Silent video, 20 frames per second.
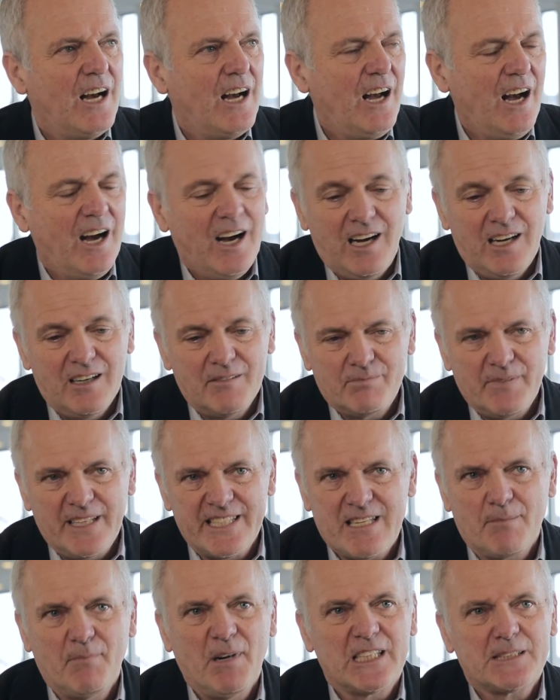uh,
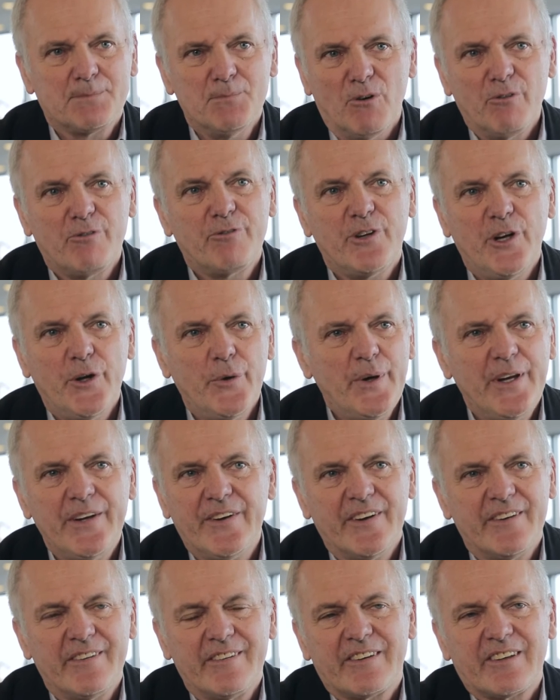it's a much more
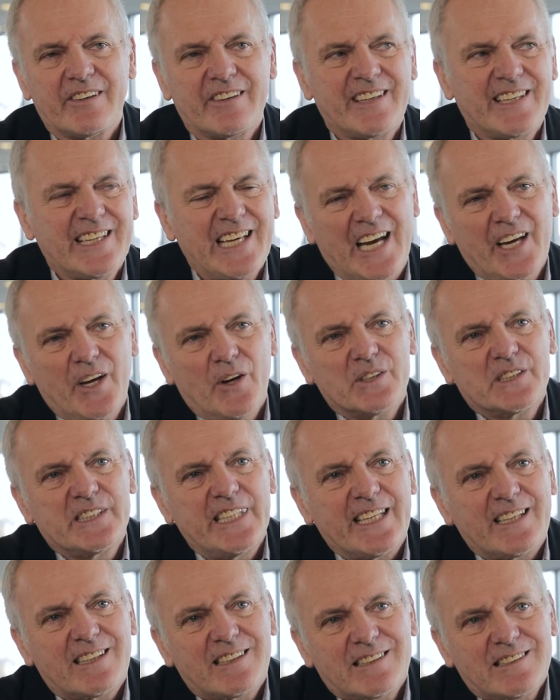fluid and
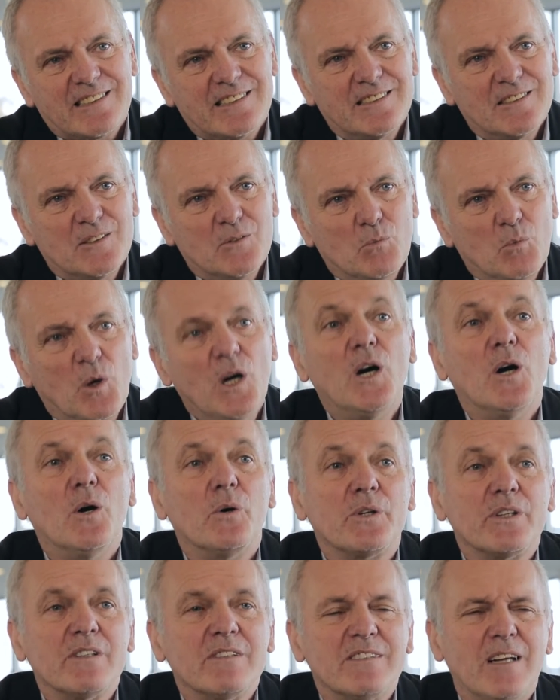chaotic
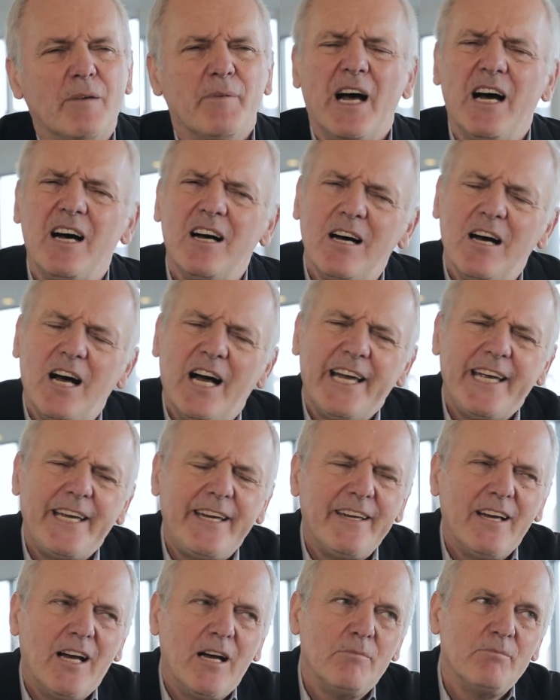world. Uh,
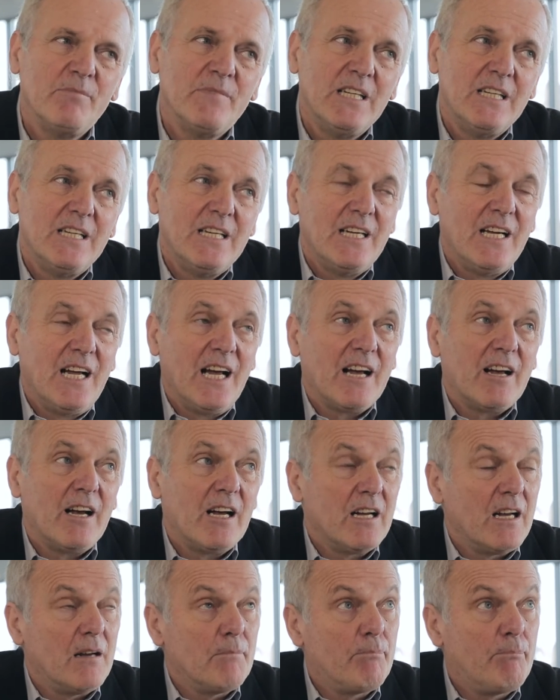a um,
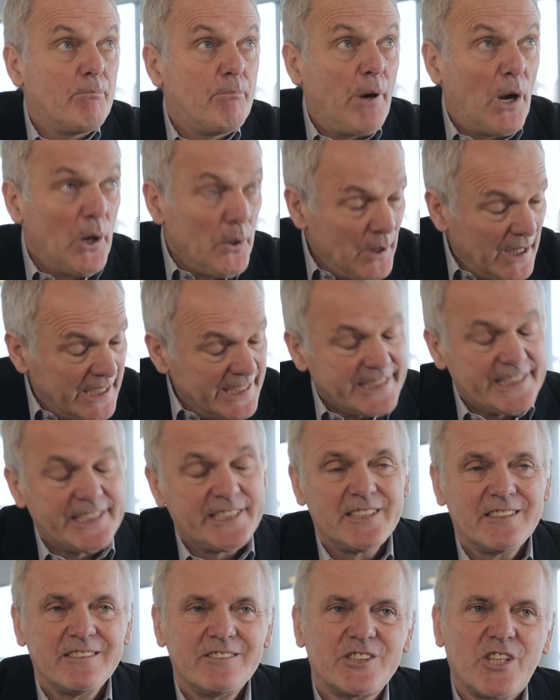
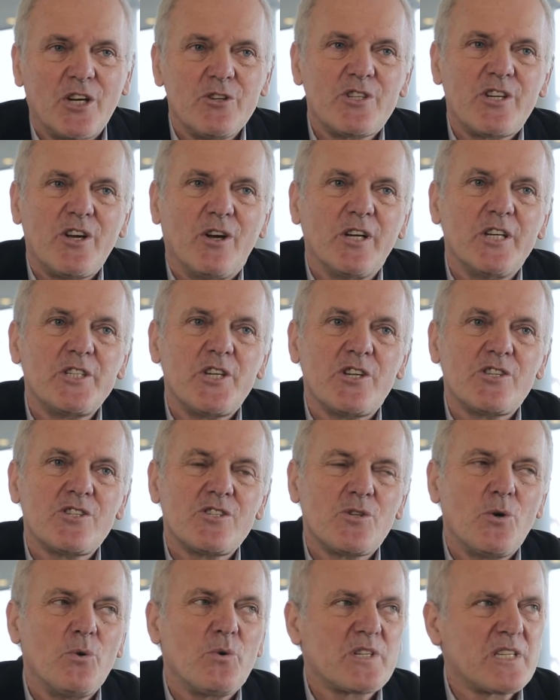Polish
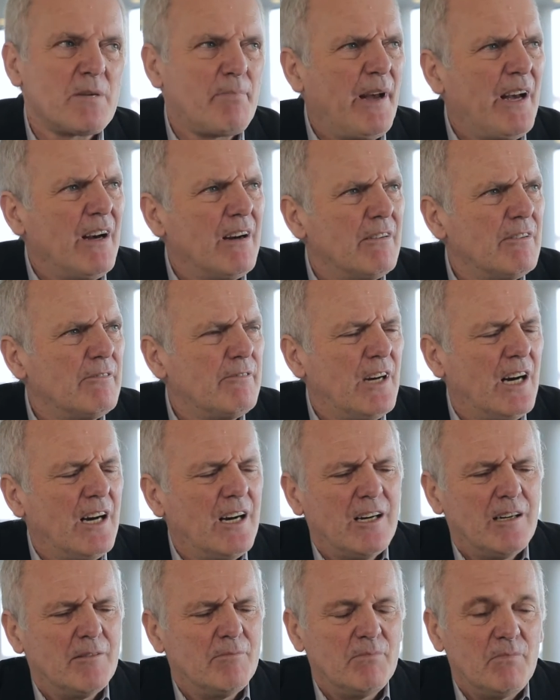sociologist talks about
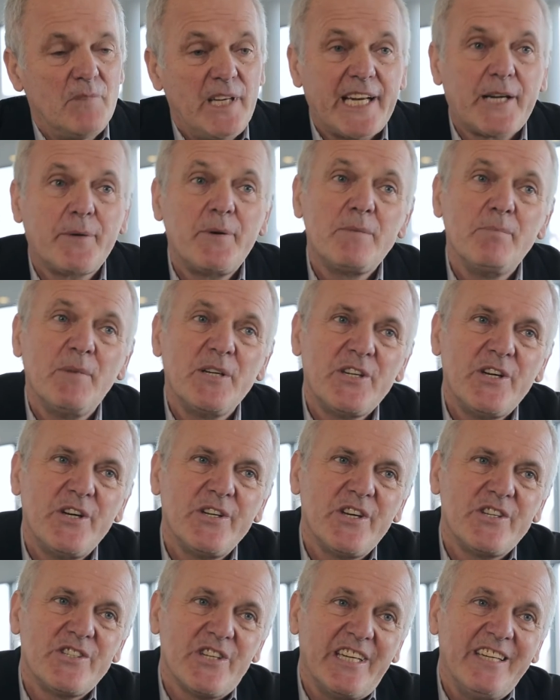um, liquid
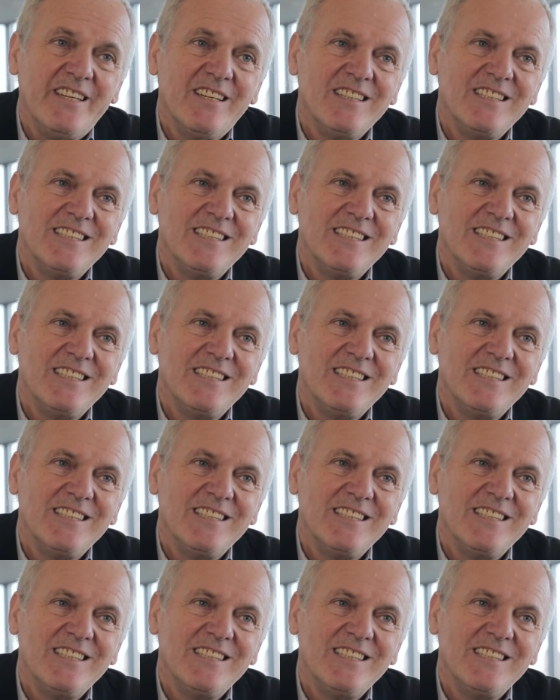modernity,